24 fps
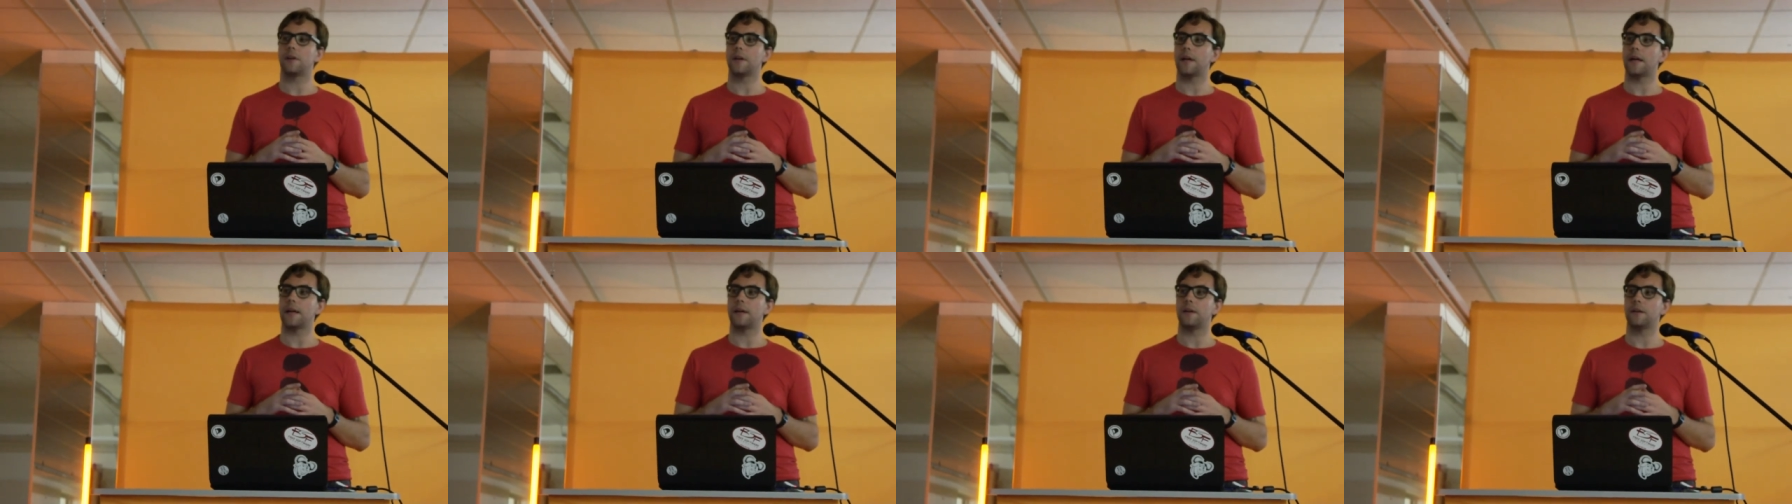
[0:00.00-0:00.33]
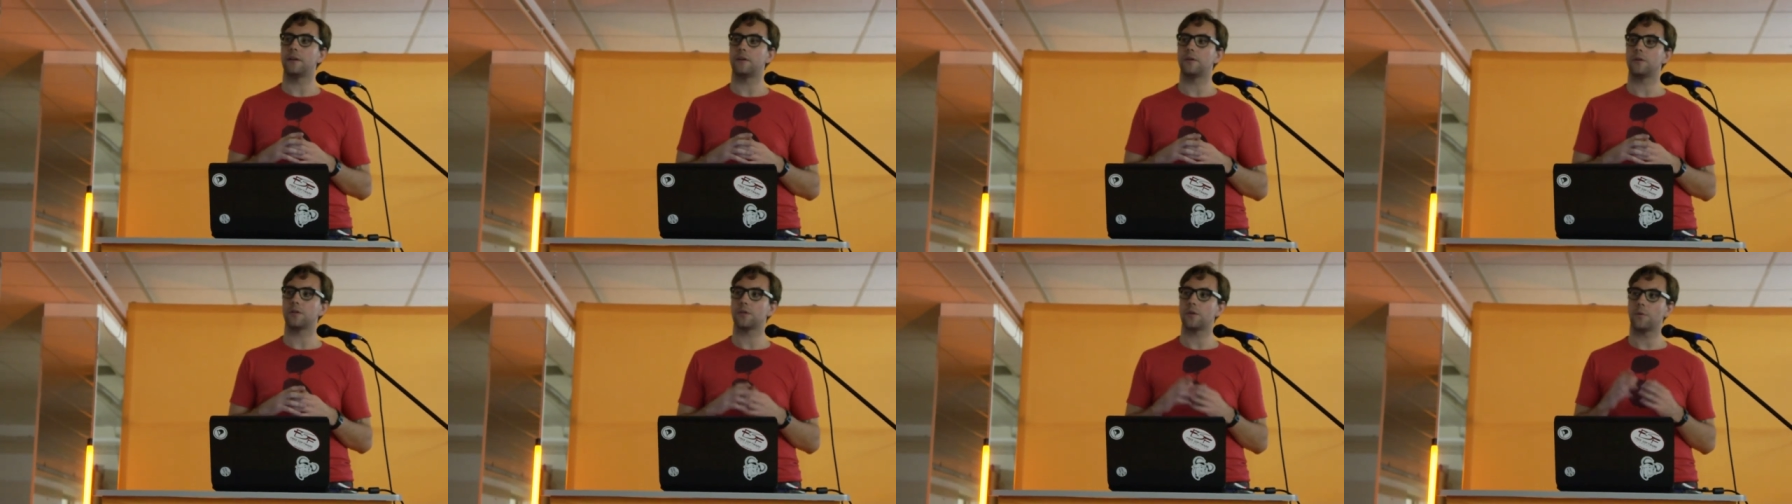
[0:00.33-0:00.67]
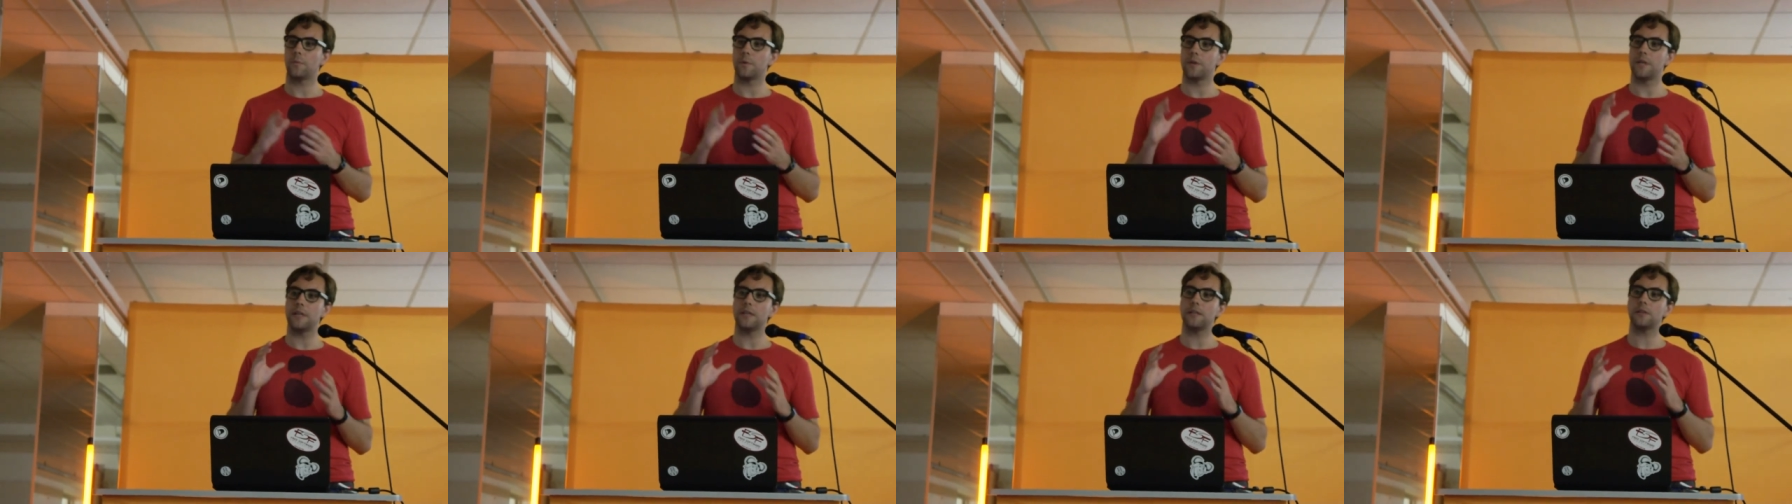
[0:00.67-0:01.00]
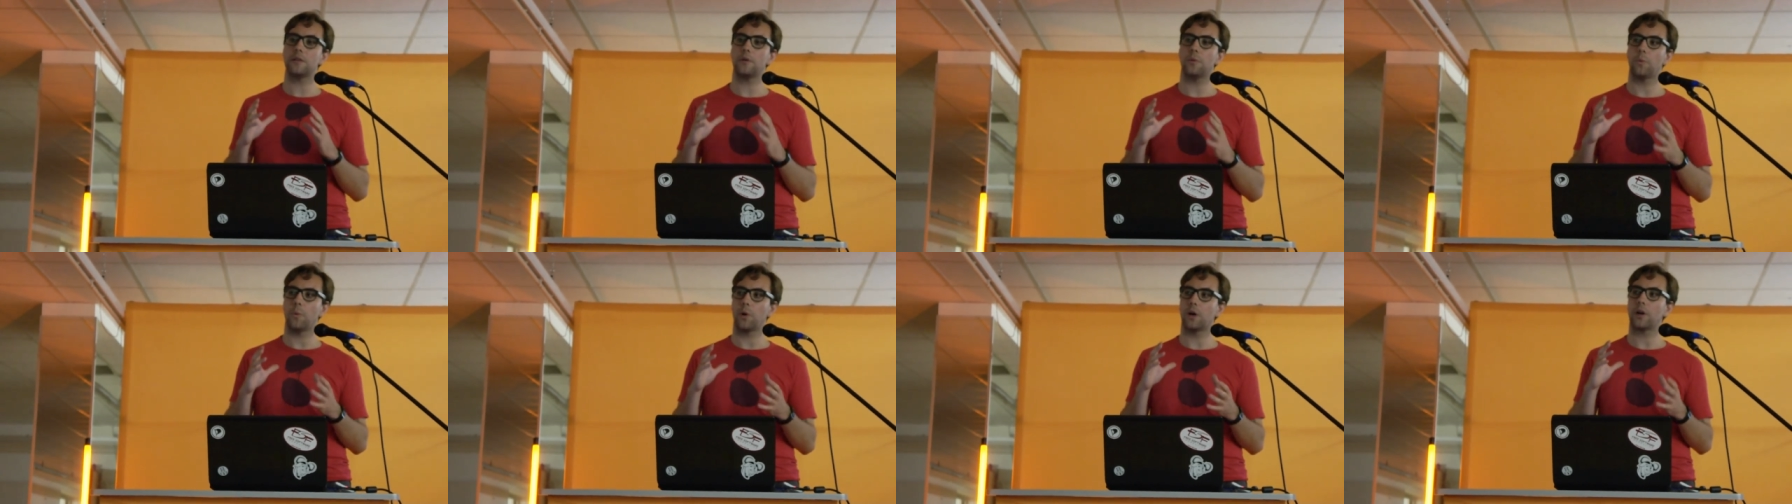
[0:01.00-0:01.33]
And so we need
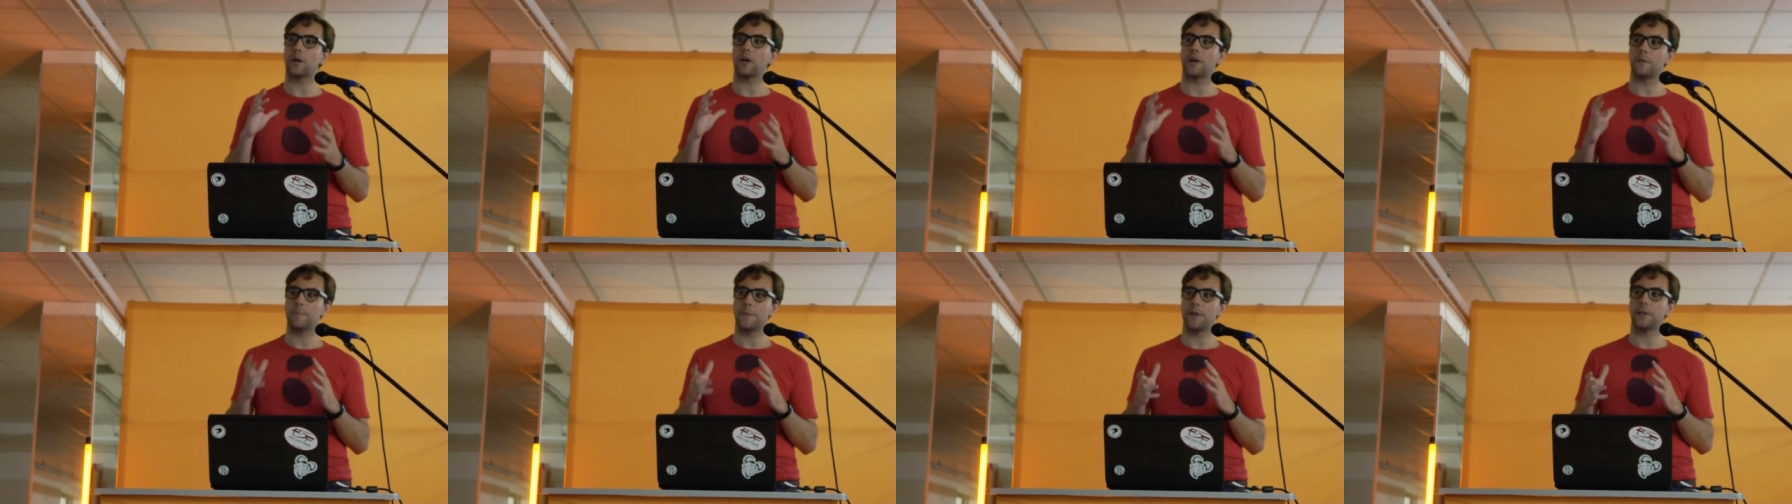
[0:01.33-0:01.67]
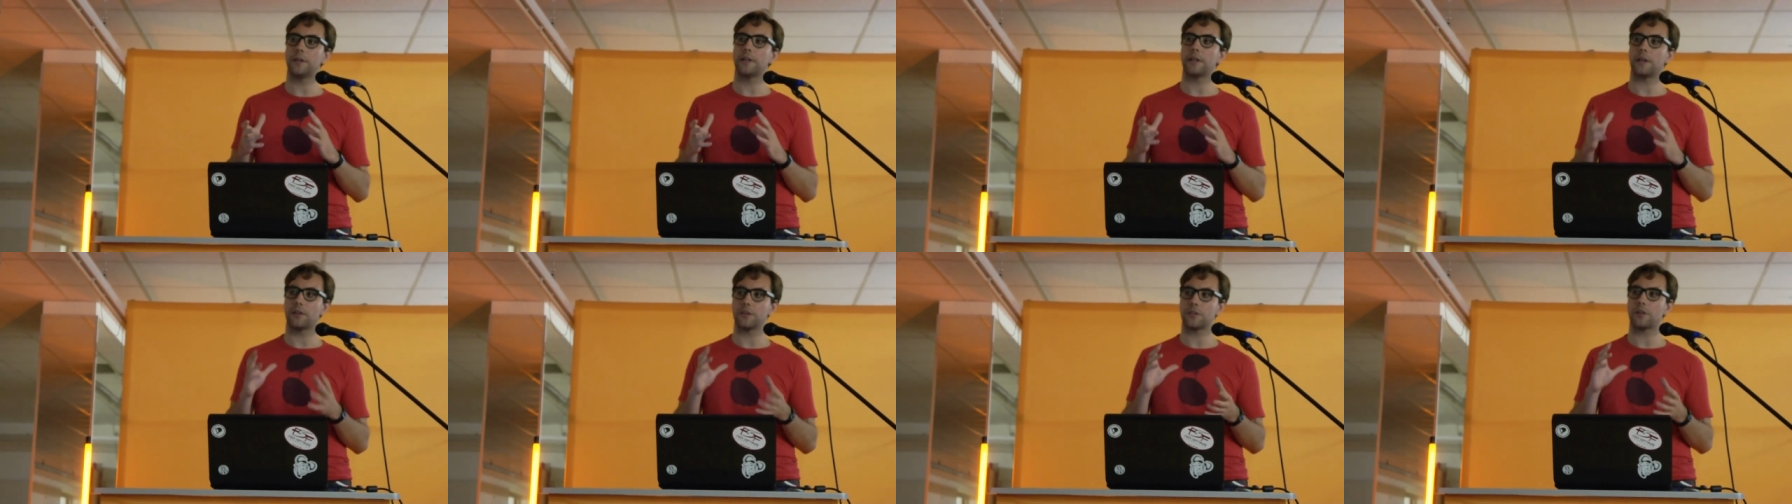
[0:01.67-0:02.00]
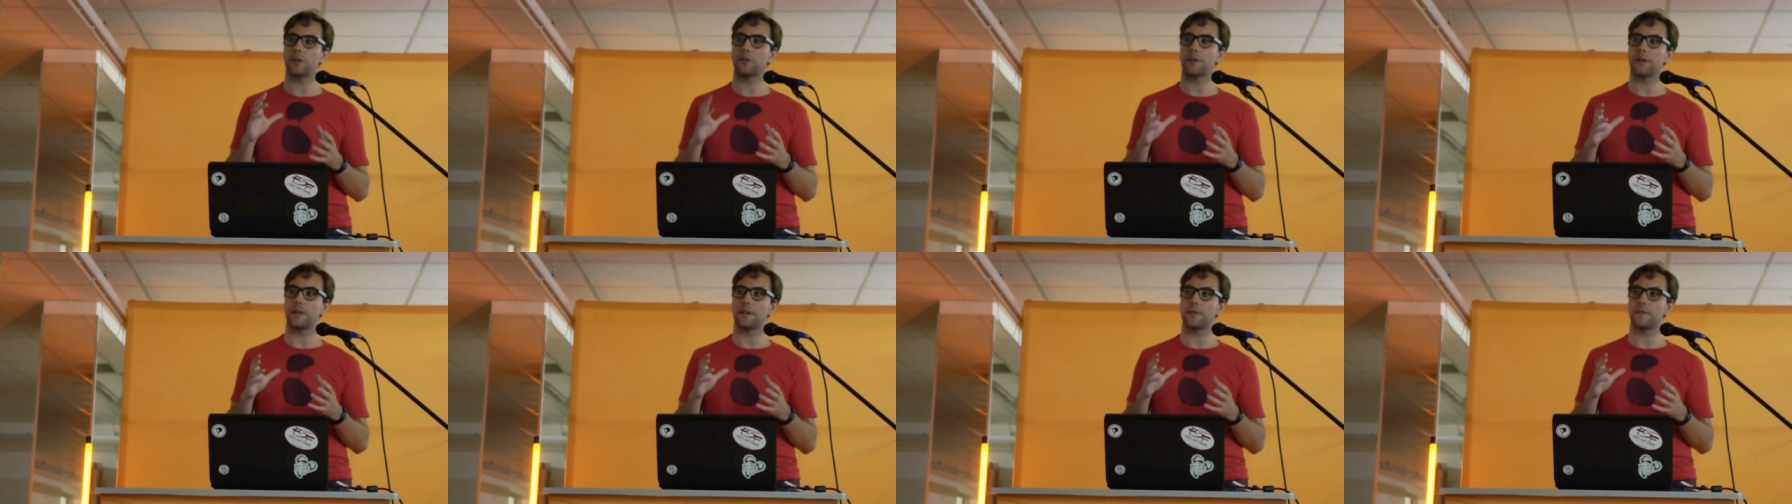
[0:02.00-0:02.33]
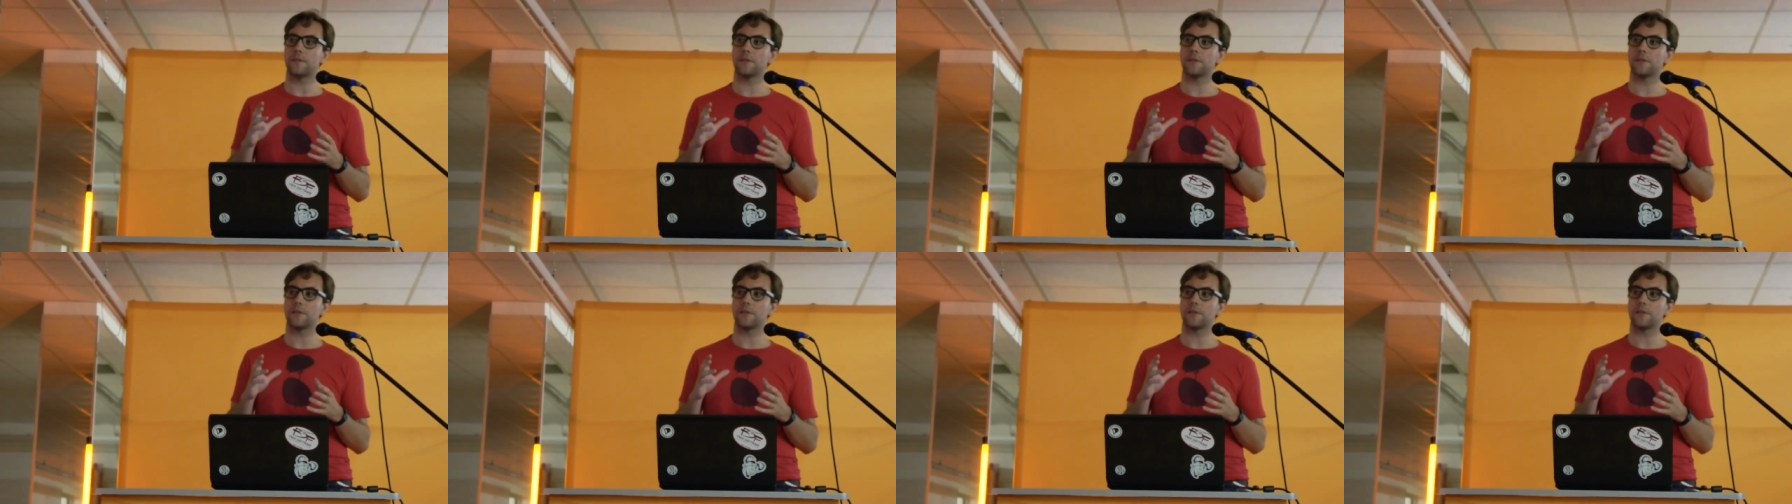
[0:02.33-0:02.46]
to work on building alternatives.